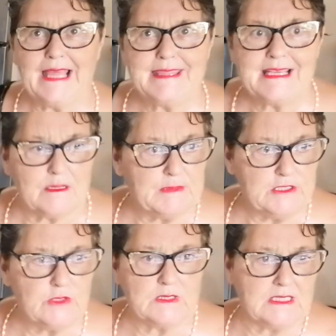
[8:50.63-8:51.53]
I think I'll be
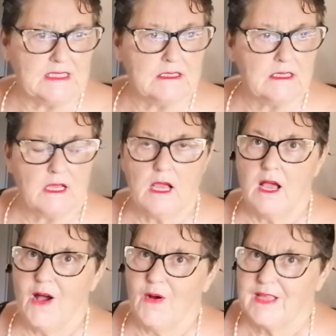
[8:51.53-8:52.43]
doing
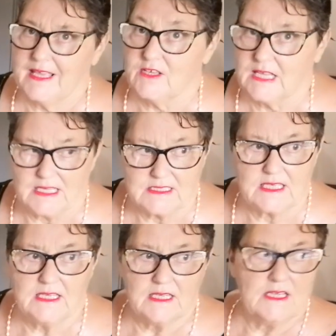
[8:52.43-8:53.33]
okay, you
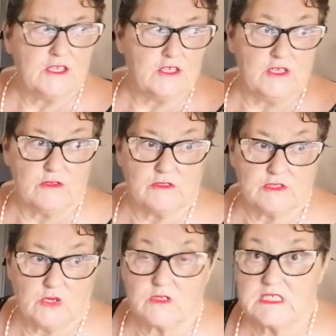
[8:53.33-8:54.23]
guys, you know
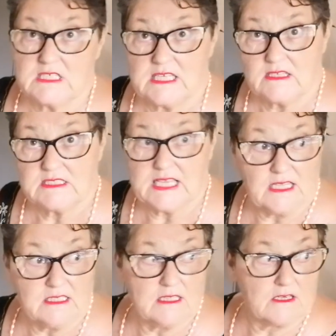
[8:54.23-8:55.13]
those horses that I was
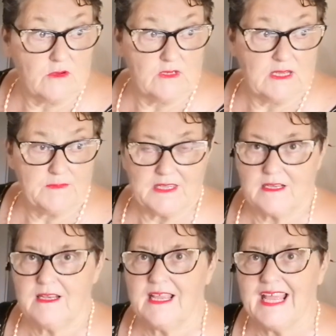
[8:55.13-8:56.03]
telling you they're going up
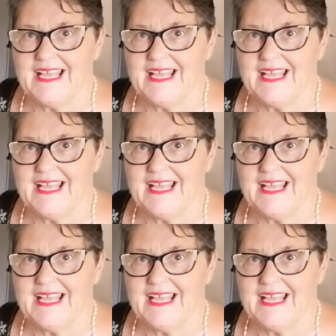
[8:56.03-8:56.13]
there?